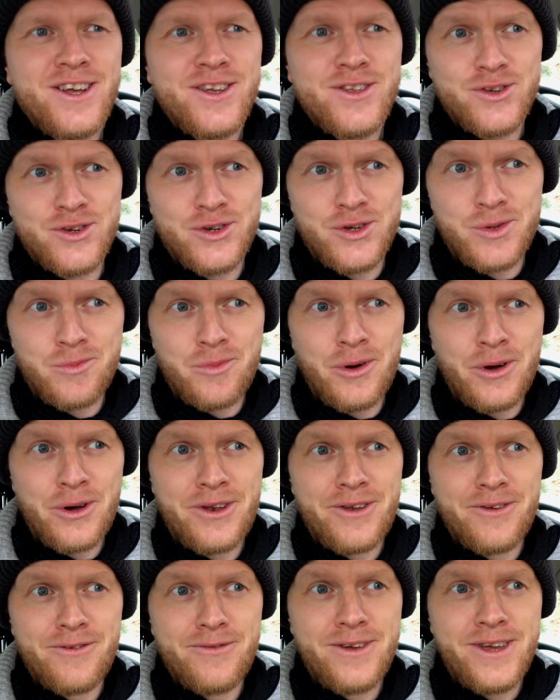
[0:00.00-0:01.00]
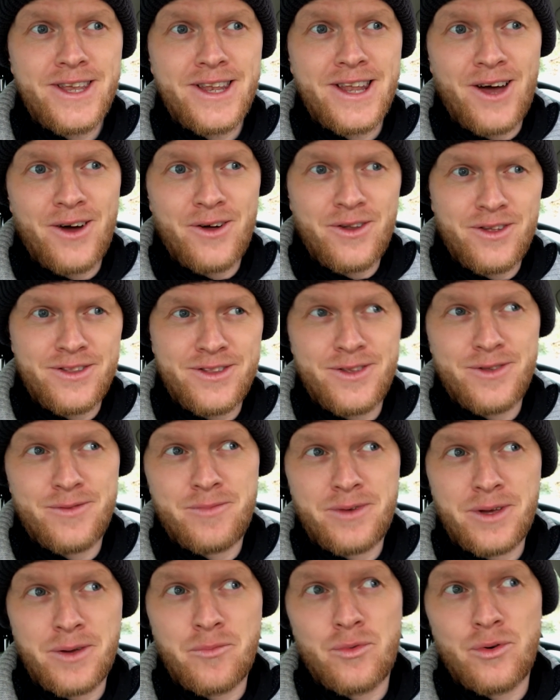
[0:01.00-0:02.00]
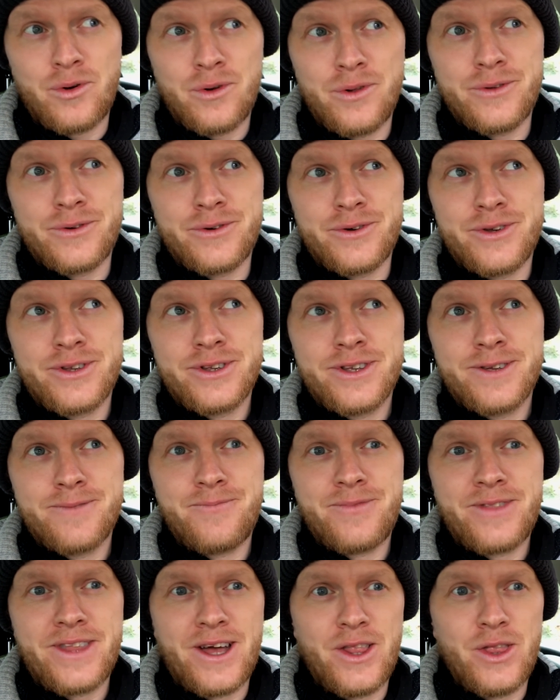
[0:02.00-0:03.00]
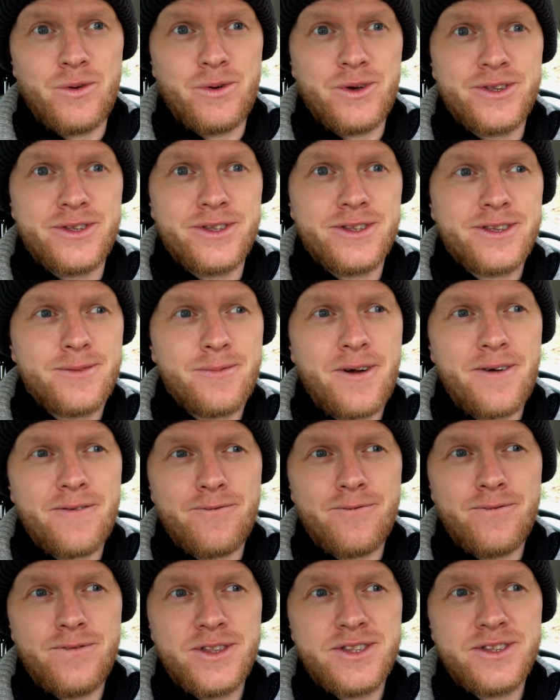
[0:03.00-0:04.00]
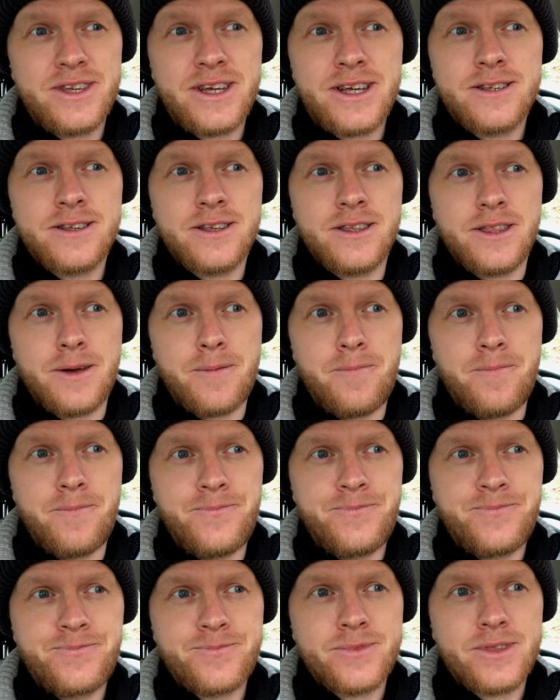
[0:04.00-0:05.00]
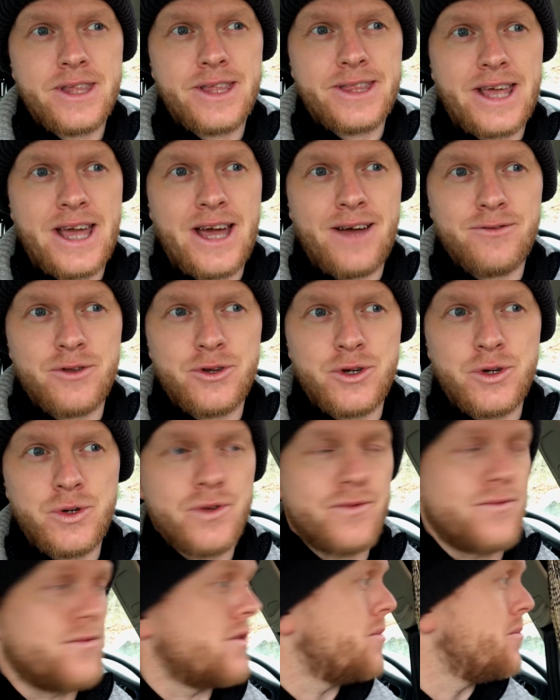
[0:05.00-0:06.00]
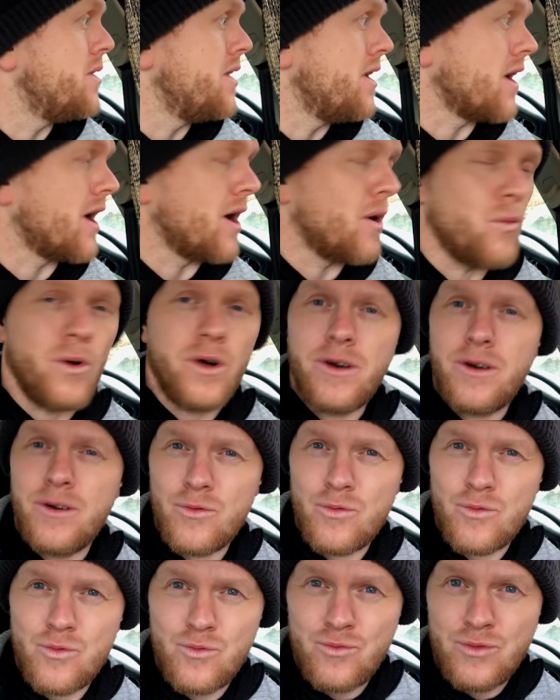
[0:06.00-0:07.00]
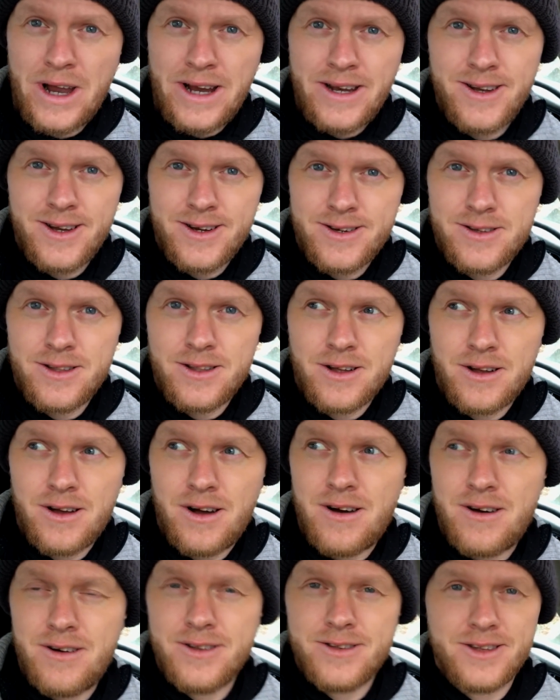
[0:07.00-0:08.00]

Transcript: So she's put feed out on these big boulders down the way. So there's about 6 of them that they have to choose from, and I got one right next to the car.